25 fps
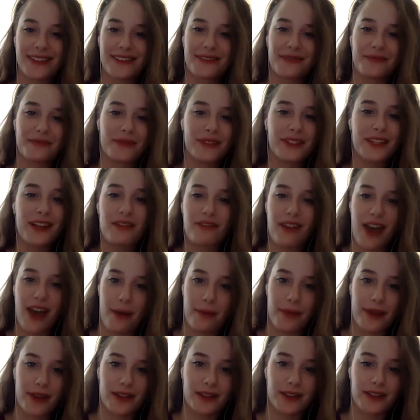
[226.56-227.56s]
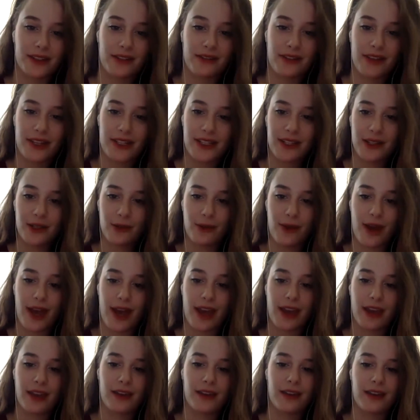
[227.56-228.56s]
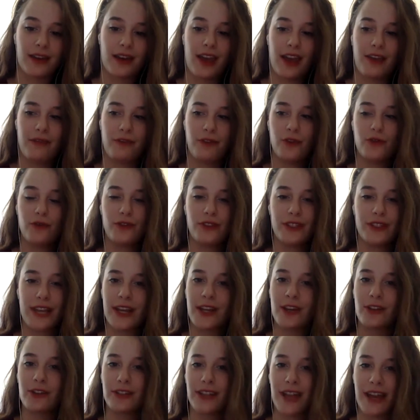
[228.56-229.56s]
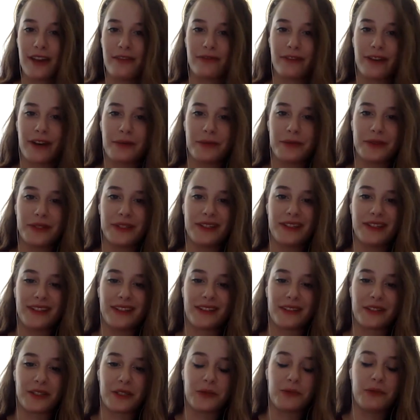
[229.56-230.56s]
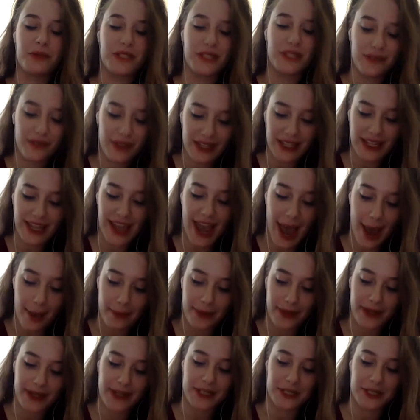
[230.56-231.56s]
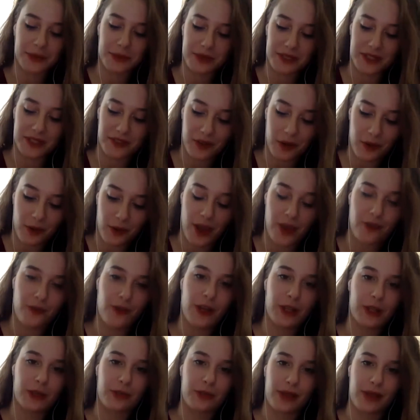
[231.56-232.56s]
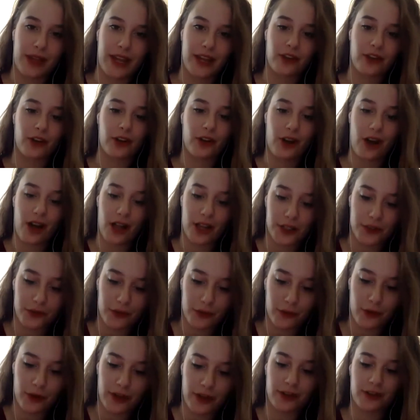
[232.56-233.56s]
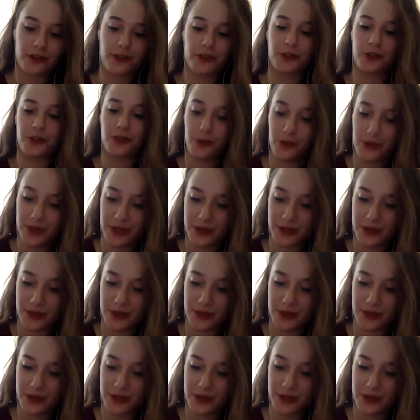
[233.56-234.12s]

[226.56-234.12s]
Stuff happens, stuff gets in the way. If you set your life up to specifically happen a specific way, you've got the plan, you go to college for 4 years, do this